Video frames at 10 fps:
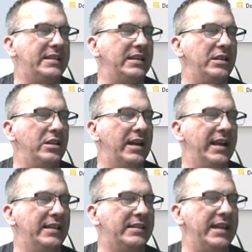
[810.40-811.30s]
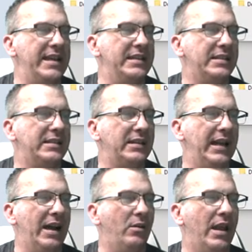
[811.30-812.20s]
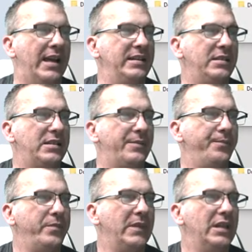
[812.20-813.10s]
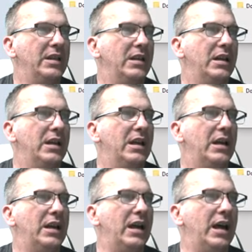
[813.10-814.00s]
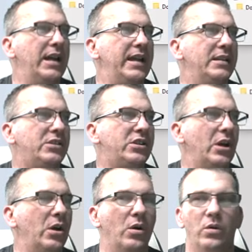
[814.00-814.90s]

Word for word: in the United States outlines. And so